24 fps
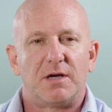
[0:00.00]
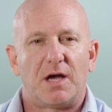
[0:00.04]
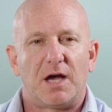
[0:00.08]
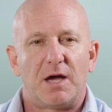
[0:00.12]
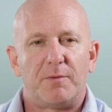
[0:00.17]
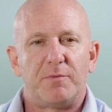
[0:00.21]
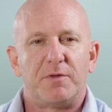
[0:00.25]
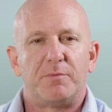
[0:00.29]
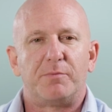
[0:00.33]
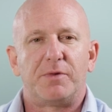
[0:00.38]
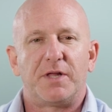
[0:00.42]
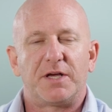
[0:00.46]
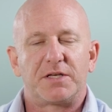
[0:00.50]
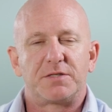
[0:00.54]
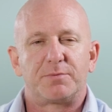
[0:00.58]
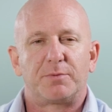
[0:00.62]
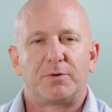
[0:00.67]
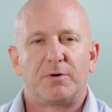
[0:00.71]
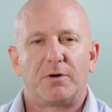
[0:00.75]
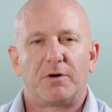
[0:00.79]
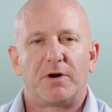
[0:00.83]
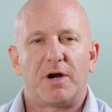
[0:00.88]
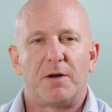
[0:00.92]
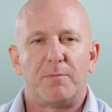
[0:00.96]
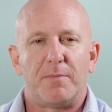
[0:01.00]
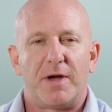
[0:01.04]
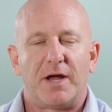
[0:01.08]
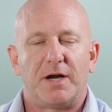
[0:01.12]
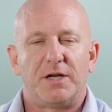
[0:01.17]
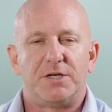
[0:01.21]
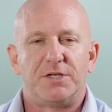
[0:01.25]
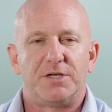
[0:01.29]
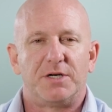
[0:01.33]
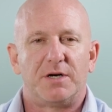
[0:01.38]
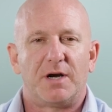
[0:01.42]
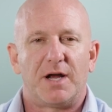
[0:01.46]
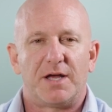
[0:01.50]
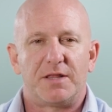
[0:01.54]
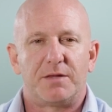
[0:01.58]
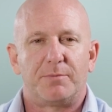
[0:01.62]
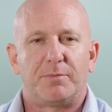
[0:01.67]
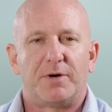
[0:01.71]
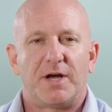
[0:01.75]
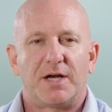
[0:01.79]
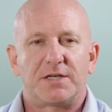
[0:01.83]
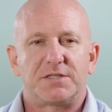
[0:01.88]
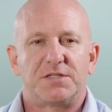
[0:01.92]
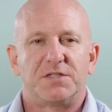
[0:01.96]
I'm the Plex Program Manager at the
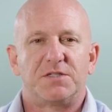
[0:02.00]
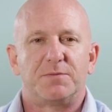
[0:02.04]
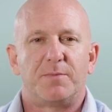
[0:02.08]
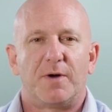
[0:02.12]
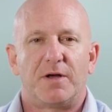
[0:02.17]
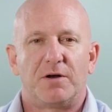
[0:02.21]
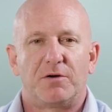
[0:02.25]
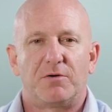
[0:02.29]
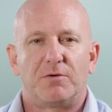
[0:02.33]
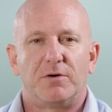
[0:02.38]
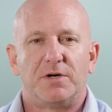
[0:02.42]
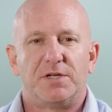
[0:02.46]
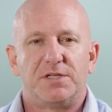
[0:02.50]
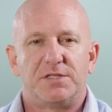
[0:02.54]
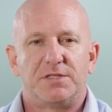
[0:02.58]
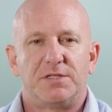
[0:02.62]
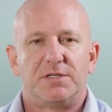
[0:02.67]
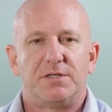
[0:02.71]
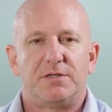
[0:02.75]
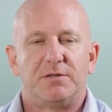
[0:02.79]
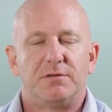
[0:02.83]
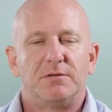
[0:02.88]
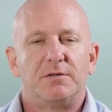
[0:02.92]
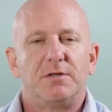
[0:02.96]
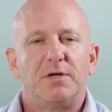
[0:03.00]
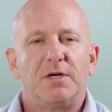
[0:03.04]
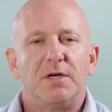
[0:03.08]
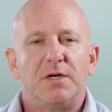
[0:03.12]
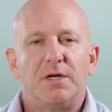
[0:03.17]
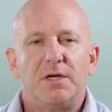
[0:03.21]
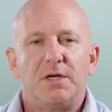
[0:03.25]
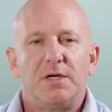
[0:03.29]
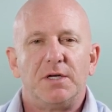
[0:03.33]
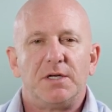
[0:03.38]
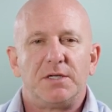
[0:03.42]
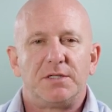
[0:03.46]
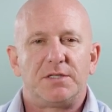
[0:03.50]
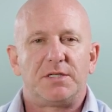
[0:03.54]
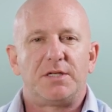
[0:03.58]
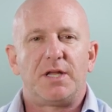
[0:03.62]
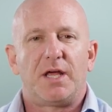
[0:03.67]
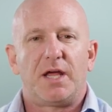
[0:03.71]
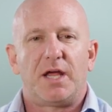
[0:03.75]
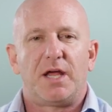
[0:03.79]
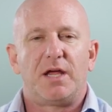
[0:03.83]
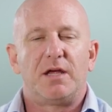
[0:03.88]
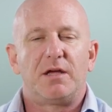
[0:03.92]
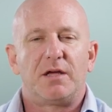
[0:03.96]
Praxis Spinal Cord Institute.
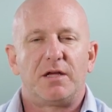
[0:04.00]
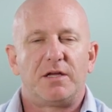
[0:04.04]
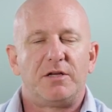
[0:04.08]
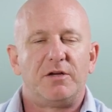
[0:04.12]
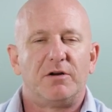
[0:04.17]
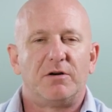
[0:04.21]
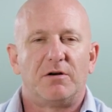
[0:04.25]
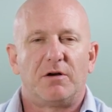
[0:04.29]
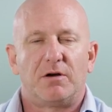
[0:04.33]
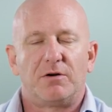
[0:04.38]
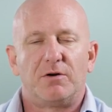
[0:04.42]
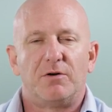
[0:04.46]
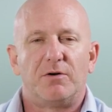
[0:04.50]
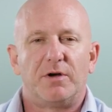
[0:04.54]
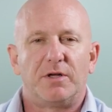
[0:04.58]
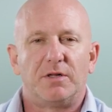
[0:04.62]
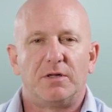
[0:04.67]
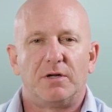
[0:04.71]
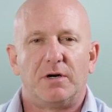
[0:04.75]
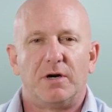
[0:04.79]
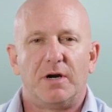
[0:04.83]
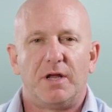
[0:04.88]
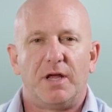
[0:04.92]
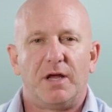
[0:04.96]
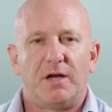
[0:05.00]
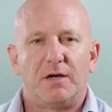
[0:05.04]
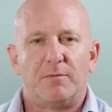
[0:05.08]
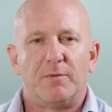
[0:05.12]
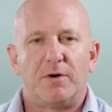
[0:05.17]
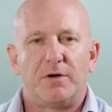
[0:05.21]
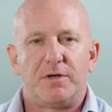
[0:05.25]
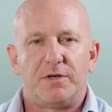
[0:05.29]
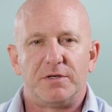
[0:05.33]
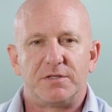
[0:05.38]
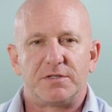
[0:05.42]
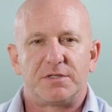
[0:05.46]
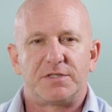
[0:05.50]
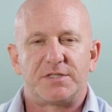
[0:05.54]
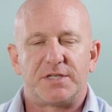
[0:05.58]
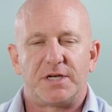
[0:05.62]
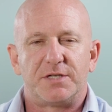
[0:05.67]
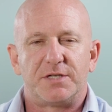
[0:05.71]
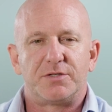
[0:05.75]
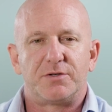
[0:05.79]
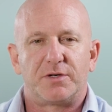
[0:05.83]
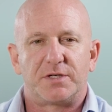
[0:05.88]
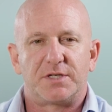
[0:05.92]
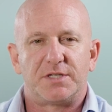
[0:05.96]
Today, in your ongoing learning about
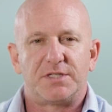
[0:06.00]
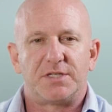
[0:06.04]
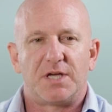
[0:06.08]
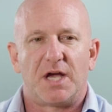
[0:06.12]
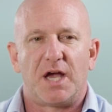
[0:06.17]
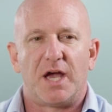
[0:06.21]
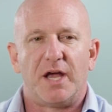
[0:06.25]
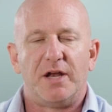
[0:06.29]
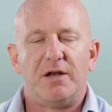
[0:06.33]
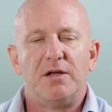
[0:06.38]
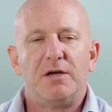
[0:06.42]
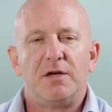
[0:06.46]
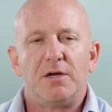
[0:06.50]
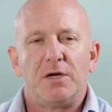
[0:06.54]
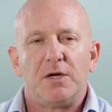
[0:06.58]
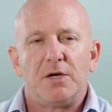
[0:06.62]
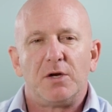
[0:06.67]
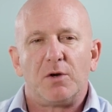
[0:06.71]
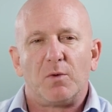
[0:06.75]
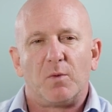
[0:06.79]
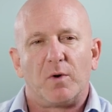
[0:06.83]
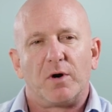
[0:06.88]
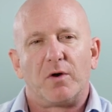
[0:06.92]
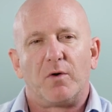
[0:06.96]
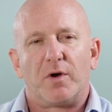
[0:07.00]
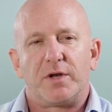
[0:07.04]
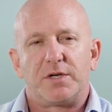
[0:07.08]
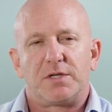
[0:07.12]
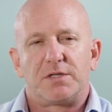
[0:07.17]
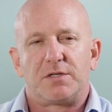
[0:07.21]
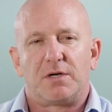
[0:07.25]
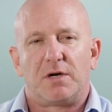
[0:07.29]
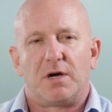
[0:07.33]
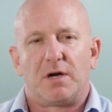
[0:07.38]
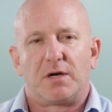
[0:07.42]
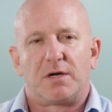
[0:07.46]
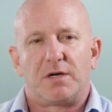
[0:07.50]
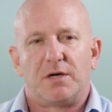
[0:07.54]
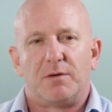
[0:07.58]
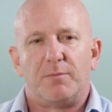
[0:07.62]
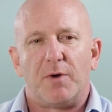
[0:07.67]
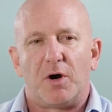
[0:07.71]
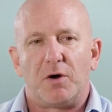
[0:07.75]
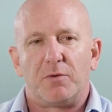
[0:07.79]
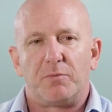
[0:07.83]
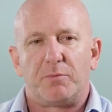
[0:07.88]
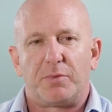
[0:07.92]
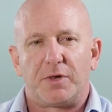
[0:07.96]
user-centric design, we're going to talk
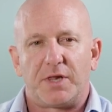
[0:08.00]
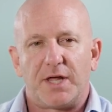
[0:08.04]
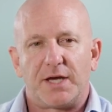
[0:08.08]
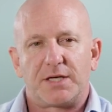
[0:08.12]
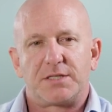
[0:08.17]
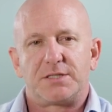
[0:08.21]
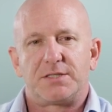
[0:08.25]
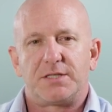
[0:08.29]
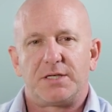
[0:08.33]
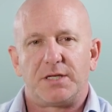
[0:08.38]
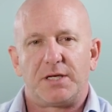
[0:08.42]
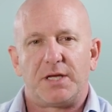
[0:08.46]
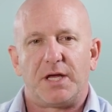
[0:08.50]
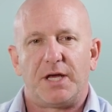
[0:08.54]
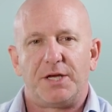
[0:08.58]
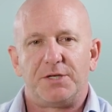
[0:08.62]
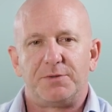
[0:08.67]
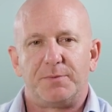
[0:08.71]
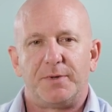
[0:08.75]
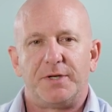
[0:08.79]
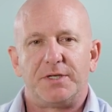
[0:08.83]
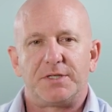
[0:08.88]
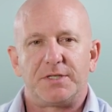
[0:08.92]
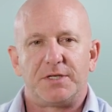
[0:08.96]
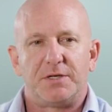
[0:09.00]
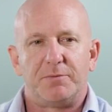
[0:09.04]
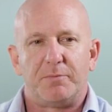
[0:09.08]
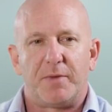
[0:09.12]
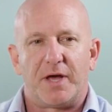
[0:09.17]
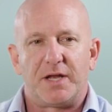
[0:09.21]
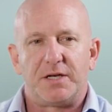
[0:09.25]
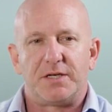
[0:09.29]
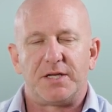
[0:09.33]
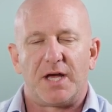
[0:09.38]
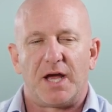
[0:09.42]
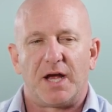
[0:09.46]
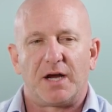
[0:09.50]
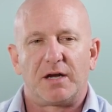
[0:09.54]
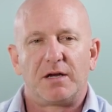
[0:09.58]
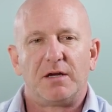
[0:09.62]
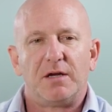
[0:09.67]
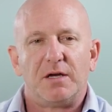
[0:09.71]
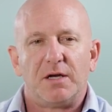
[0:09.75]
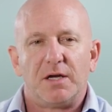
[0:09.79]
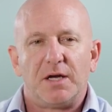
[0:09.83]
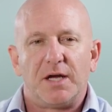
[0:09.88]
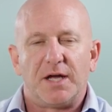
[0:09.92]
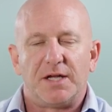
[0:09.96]
about Plex engagement in medtech
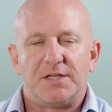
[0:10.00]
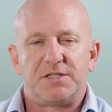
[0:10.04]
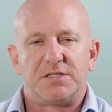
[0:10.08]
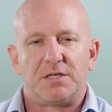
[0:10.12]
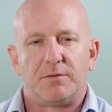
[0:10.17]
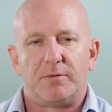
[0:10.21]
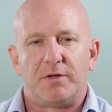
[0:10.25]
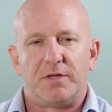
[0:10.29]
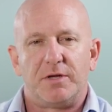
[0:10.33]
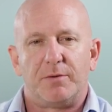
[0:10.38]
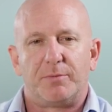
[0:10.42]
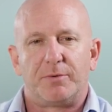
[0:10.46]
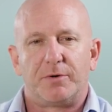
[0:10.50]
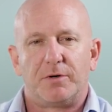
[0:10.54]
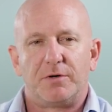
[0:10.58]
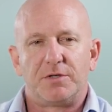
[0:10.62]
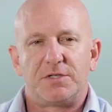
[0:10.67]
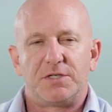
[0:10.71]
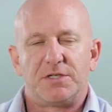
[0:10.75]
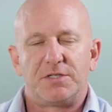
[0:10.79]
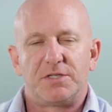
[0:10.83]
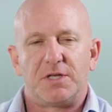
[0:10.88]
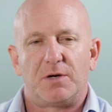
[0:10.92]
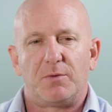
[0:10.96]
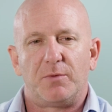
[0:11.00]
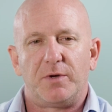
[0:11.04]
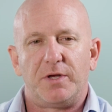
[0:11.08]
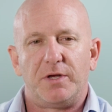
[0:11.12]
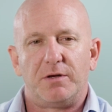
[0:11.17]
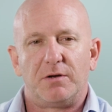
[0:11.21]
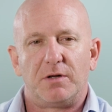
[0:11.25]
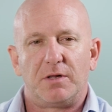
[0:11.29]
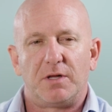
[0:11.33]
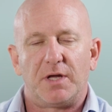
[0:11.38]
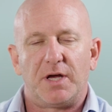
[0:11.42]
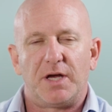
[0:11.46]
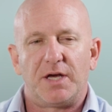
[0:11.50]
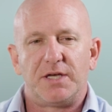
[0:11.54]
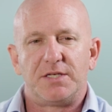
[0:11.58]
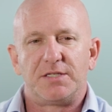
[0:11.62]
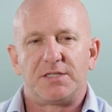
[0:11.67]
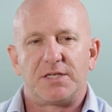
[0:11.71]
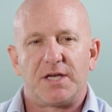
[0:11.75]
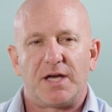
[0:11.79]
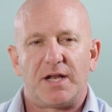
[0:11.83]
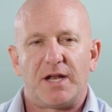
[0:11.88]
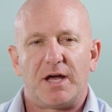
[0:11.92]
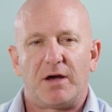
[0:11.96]
and some of the approaches that we
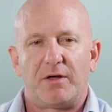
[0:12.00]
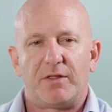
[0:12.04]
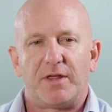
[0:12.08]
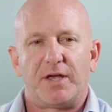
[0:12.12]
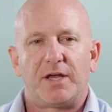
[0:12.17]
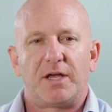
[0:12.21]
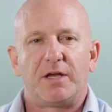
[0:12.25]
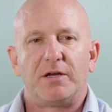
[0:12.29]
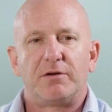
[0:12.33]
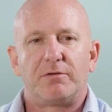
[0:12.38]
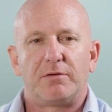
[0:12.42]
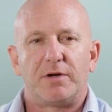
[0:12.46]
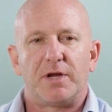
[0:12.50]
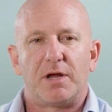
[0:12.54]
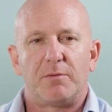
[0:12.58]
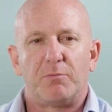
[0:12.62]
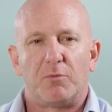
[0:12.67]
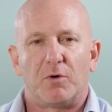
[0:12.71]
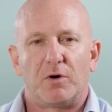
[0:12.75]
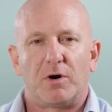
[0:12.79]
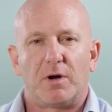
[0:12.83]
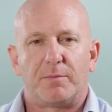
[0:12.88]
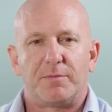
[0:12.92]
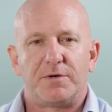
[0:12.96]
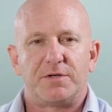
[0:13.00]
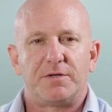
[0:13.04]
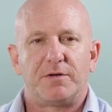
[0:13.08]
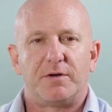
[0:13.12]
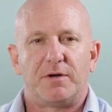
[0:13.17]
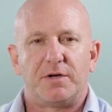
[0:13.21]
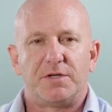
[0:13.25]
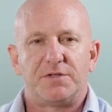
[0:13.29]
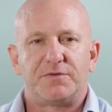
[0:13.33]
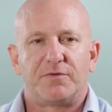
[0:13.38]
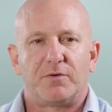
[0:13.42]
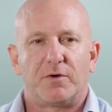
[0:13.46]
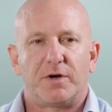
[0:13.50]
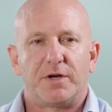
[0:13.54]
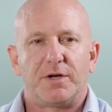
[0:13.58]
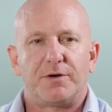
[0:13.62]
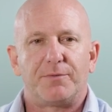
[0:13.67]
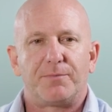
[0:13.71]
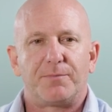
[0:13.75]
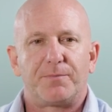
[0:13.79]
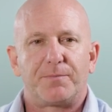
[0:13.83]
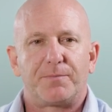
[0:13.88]
utilize and how they can create more opportunities for you.